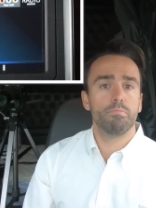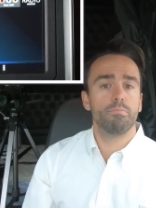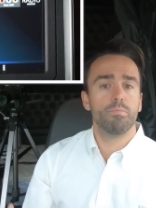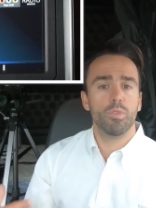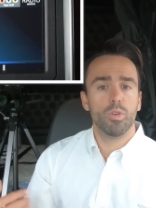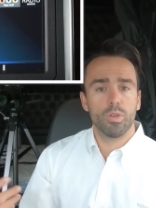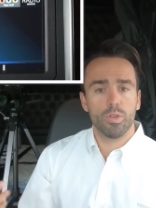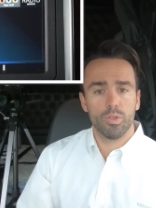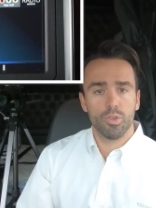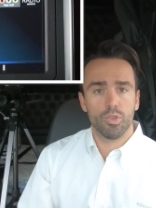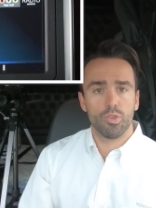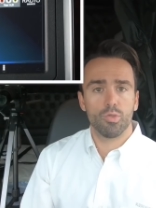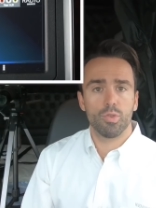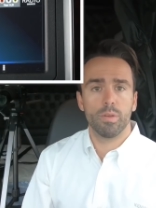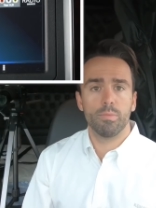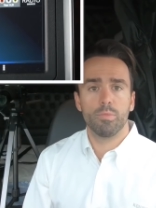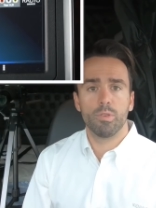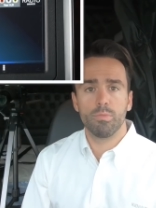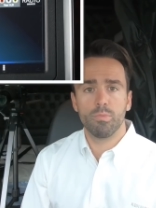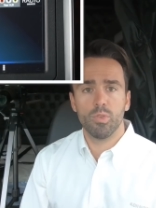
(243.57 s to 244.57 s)
you can
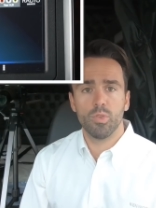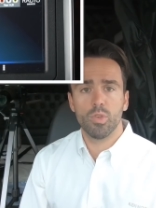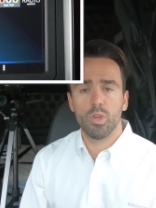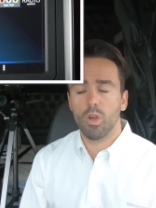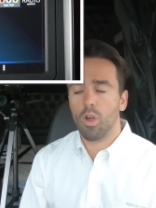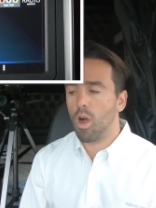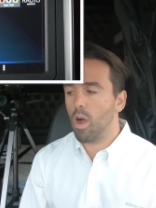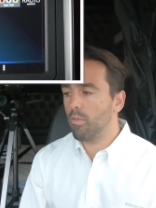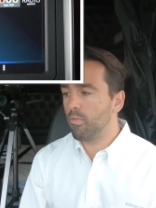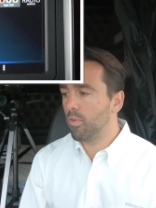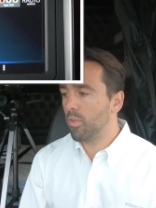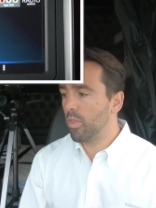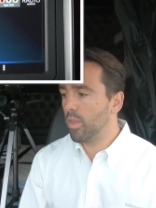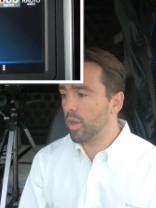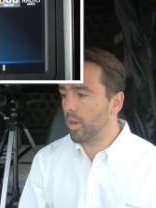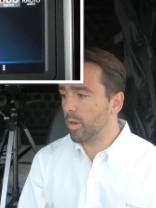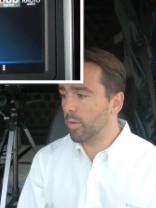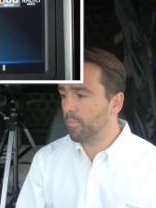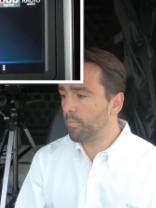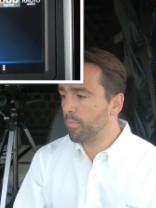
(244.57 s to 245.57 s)
stream your music off of
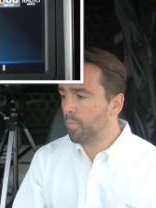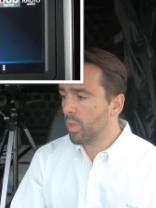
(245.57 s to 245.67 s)
there.